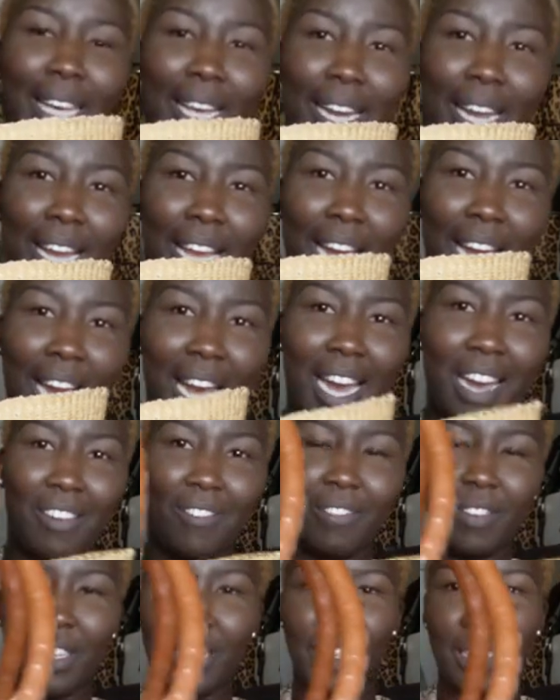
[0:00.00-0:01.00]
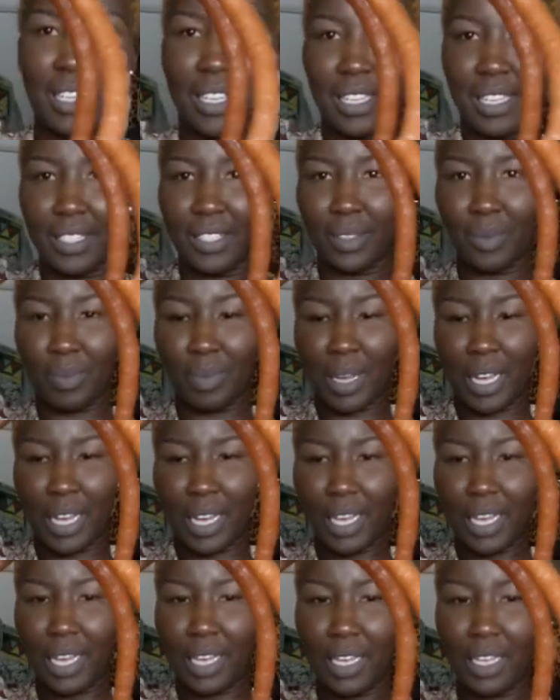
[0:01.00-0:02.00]
that I have is
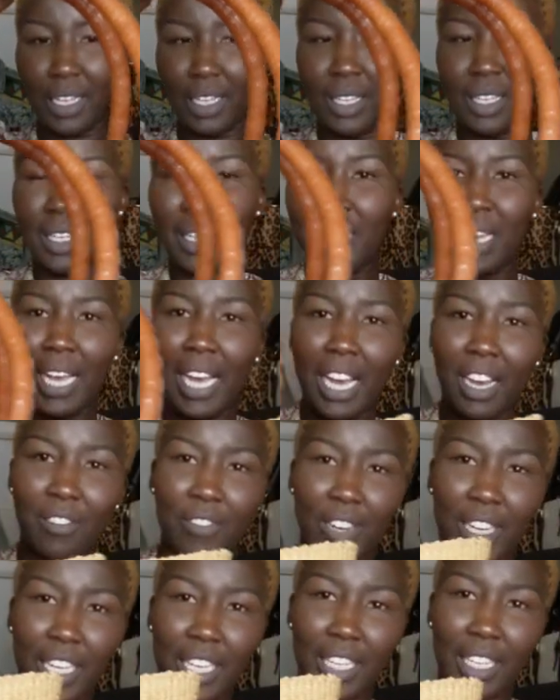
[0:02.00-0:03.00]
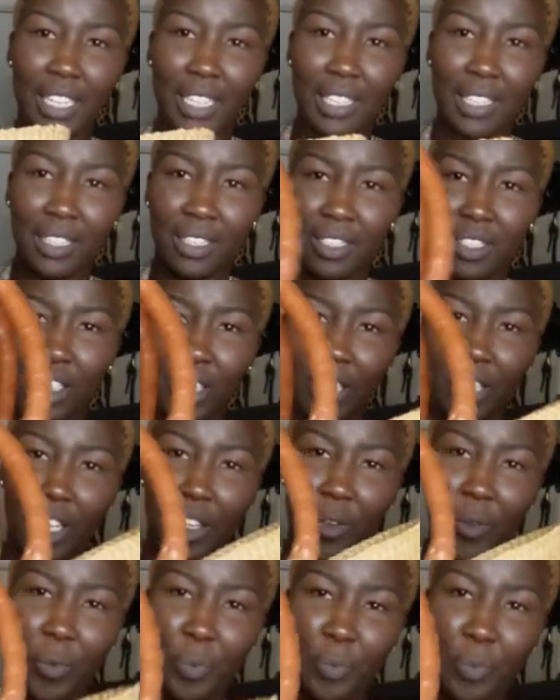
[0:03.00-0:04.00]
my African, you
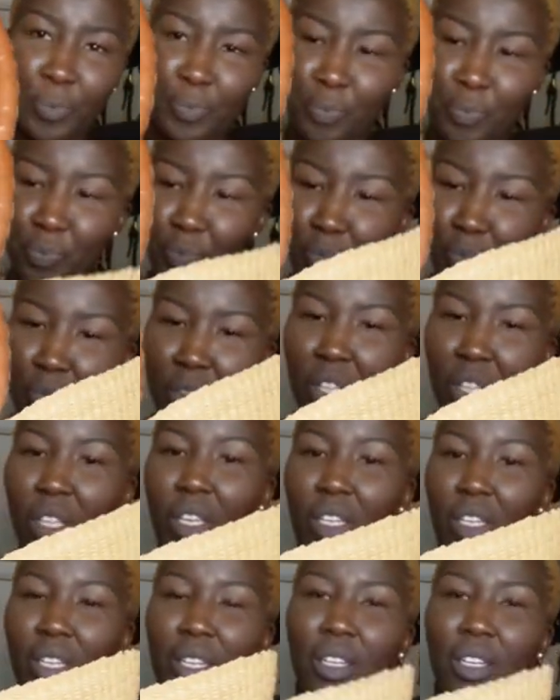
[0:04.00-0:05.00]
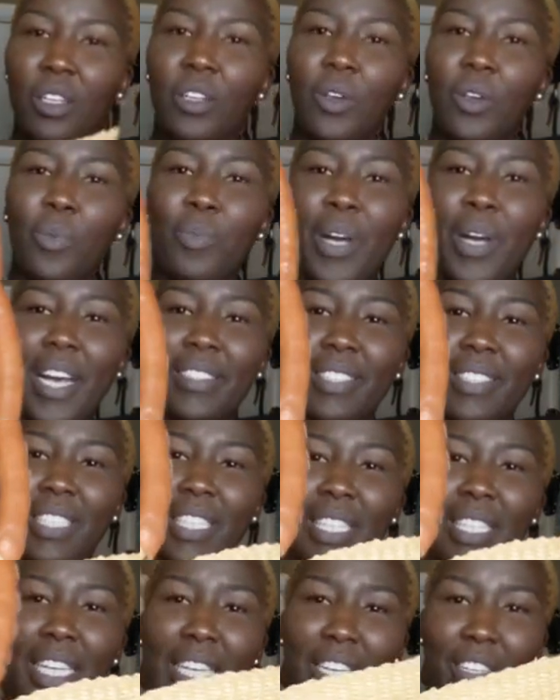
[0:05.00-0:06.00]
know,
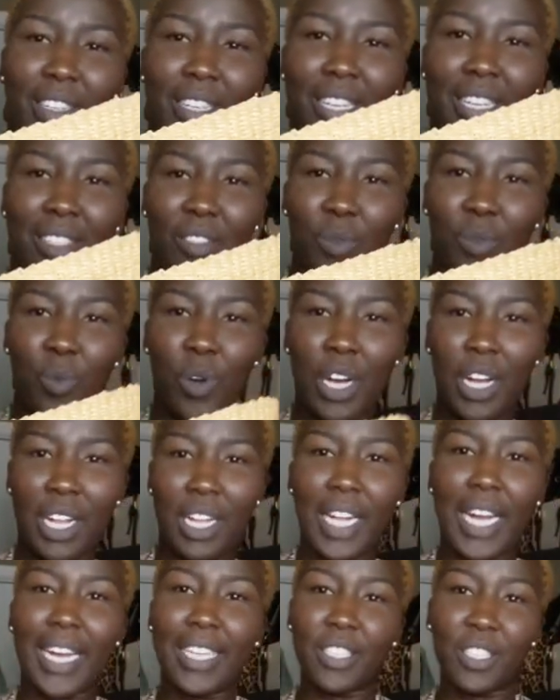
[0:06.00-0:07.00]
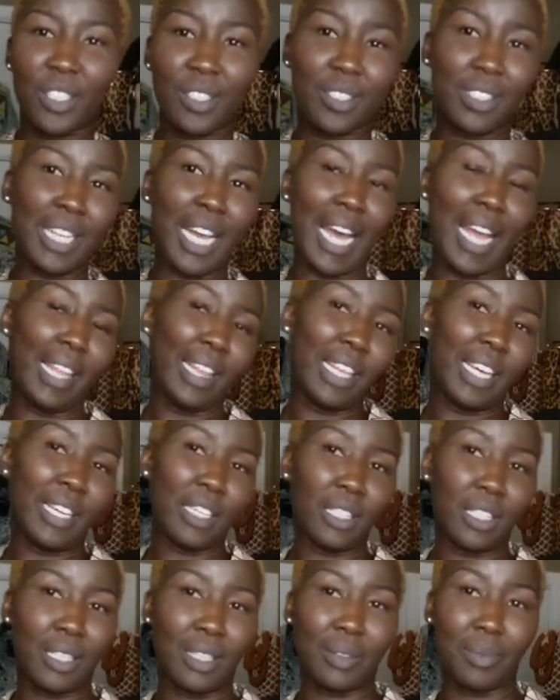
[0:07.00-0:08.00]
basket here as well. I
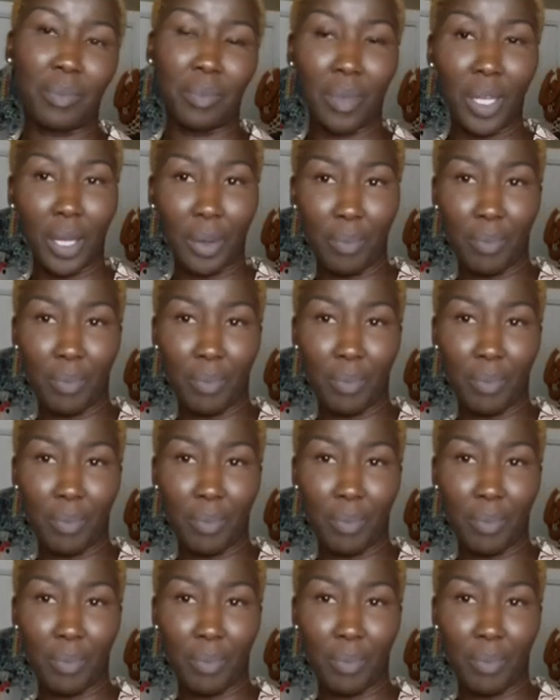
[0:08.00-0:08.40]
like them